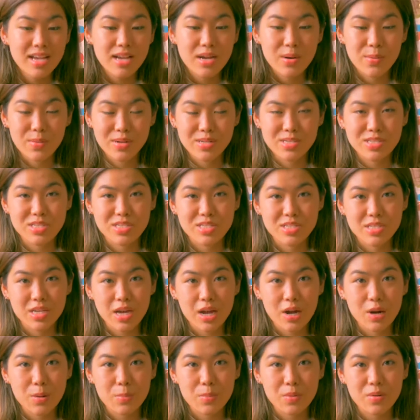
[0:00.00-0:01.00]
which is
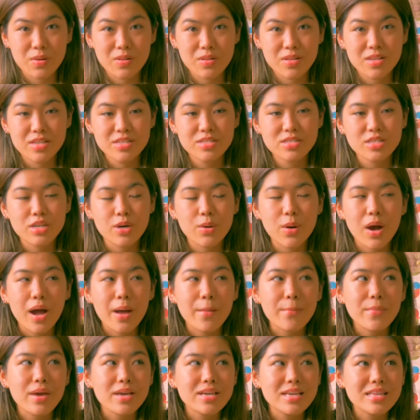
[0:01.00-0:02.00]
terrible. So
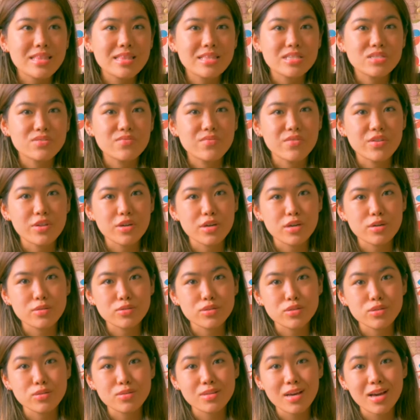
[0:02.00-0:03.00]
I'm making this video
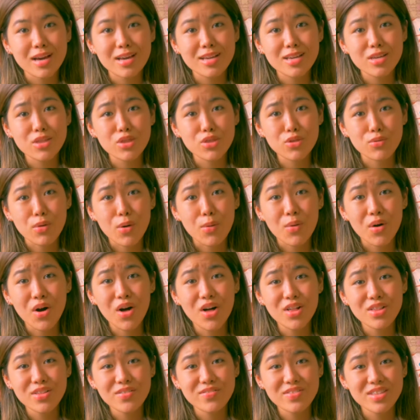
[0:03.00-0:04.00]
so that I can throw
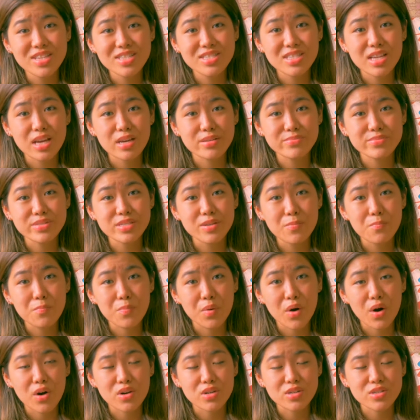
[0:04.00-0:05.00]
all of these empty
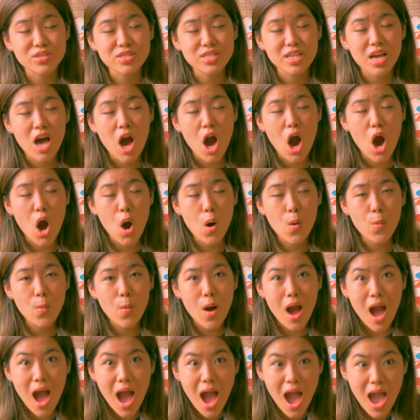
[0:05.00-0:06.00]
bottles
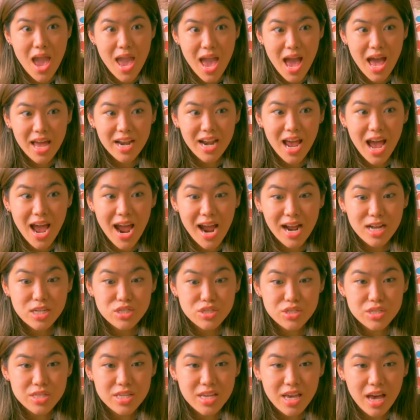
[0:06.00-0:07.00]
away and
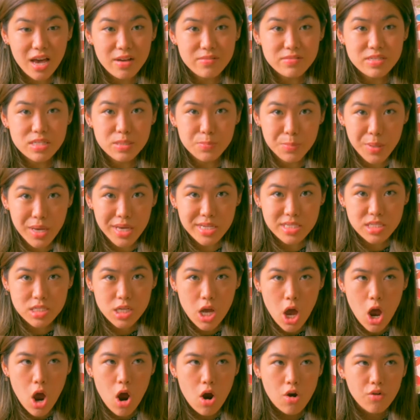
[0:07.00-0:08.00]
actually have space
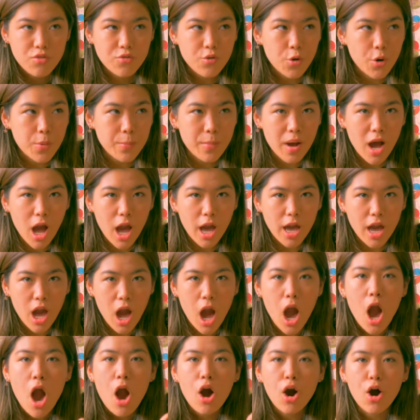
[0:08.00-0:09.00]
for my
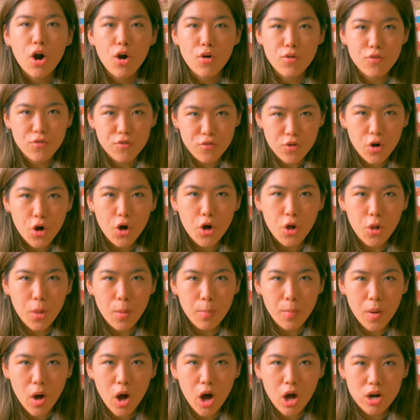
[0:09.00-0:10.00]
full
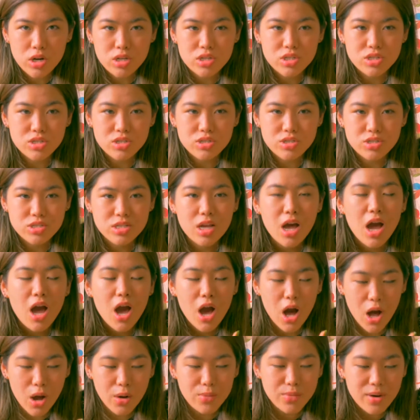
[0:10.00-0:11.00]
bottles.
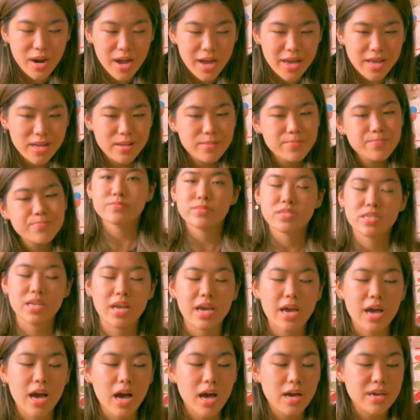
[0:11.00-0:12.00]
Alright,
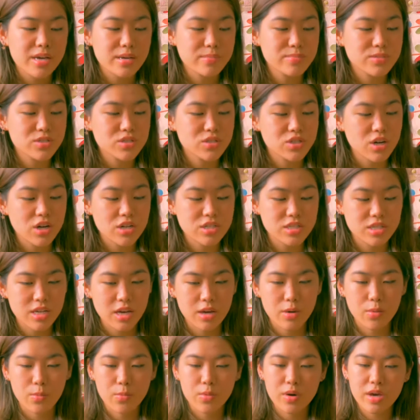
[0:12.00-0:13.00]
today I am
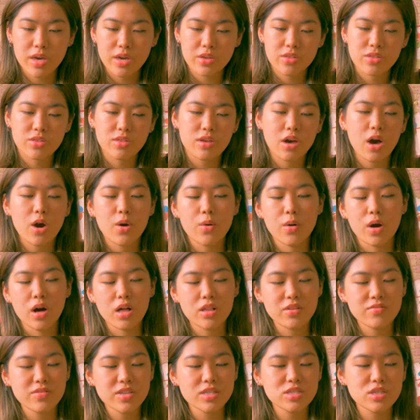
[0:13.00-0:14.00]
starting with, all
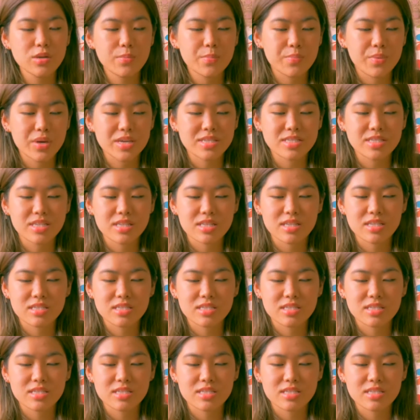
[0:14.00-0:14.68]
of these are skincare